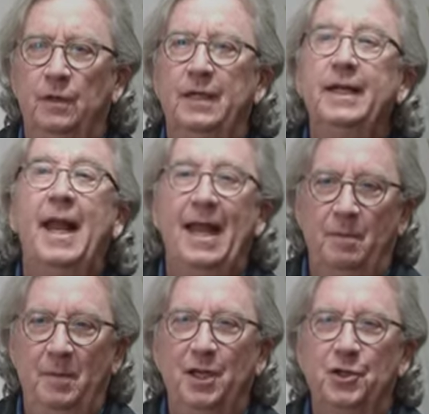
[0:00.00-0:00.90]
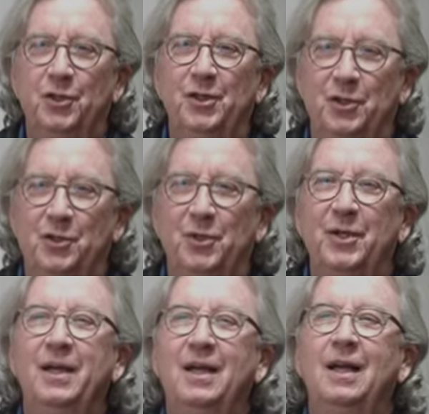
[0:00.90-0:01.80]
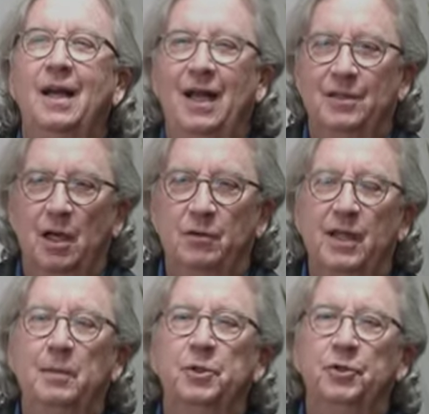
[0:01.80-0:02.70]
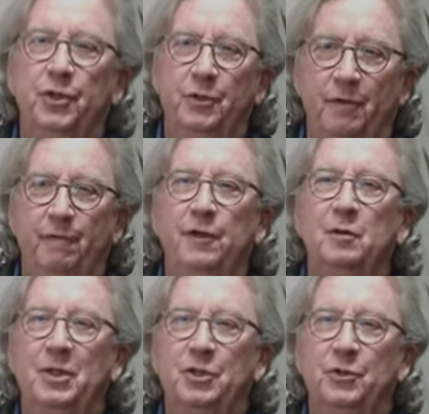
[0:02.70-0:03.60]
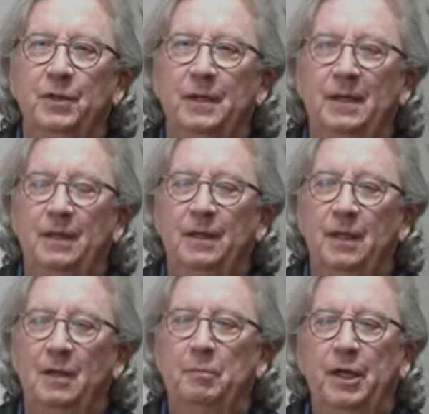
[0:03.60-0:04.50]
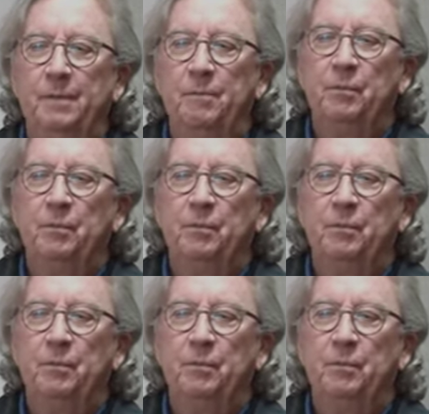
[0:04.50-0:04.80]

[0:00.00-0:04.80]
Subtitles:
in animation history as I was able to do in film history. But